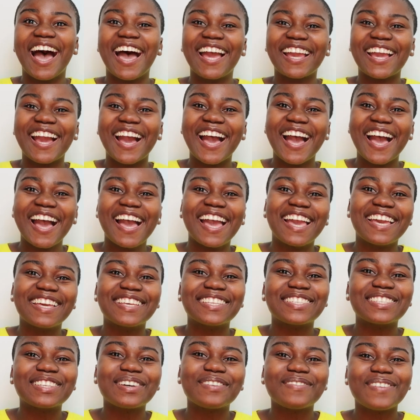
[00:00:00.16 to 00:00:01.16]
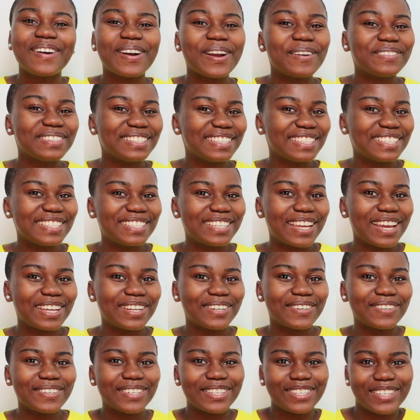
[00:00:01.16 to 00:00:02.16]
Hi guys, welcome to this
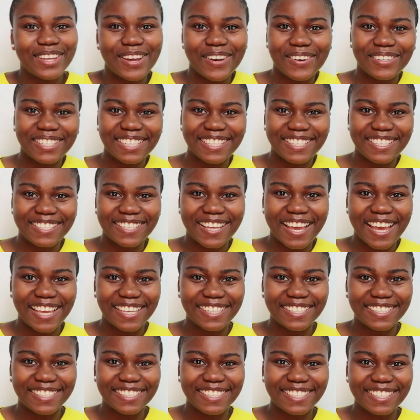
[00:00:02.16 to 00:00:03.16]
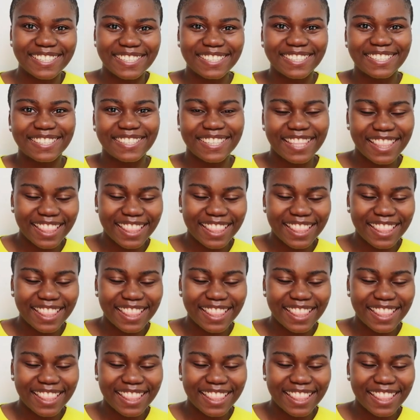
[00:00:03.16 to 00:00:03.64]
channel, Seun in Science.